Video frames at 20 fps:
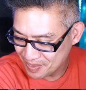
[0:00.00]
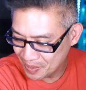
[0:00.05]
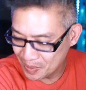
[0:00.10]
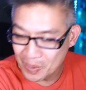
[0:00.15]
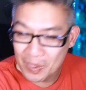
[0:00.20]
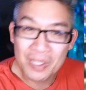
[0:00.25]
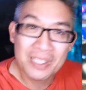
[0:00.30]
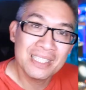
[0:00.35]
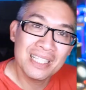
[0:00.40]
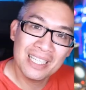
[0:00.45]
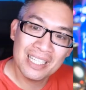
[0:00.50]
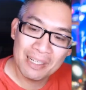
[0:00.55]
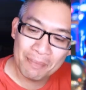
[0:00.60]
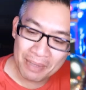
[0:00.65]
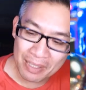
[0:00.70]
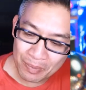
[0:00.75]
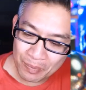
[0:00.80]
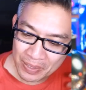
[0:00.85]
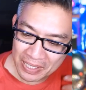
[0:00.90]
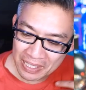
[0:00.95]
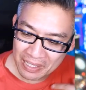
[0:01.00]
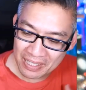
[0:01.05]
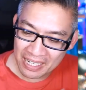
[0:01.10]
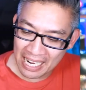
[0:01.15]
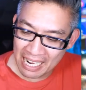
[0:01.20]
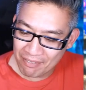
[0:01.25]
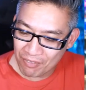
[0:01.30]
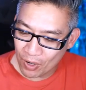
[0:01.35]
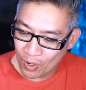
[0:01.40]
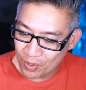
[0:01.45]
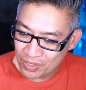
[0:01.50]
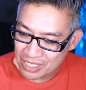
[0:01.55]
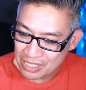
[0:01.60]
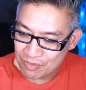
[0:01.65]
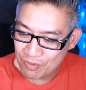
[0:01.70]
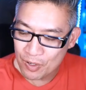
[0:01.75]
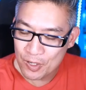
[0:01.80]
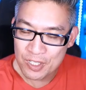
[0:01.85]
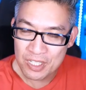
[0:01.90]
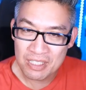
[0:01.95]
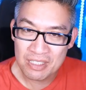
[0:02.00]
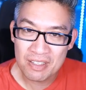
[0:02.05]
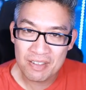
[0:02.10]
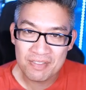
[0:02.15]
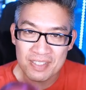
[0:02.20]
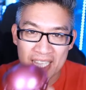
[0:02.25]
it looks a little bit weird. I have all these versions of